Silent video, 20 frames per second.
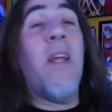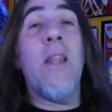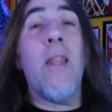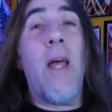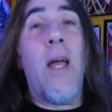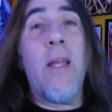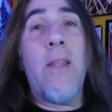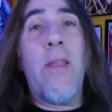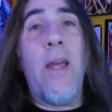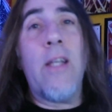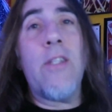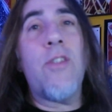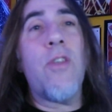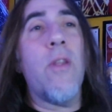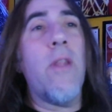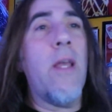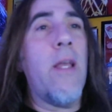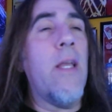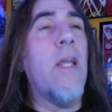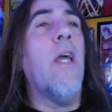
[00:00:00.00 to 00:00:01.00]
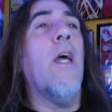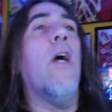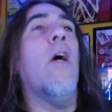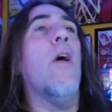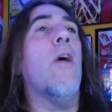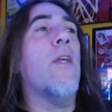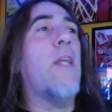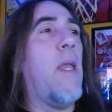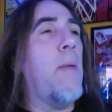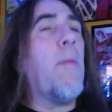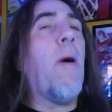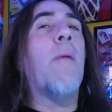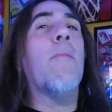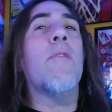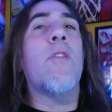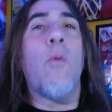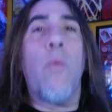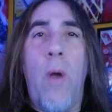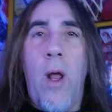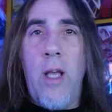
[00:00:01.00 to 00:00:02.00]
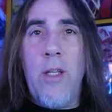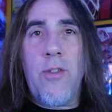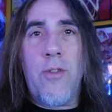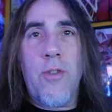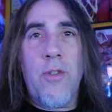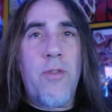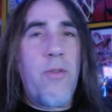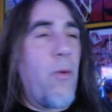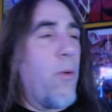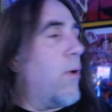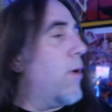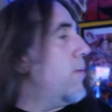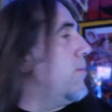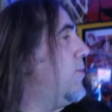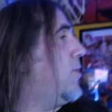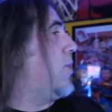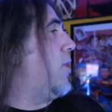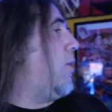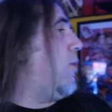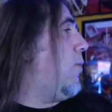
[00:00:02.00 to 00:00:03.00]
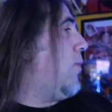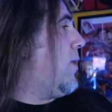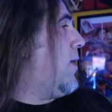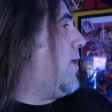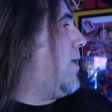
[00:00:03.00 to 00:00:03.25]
didn't like that, so they came out with the risers for them. So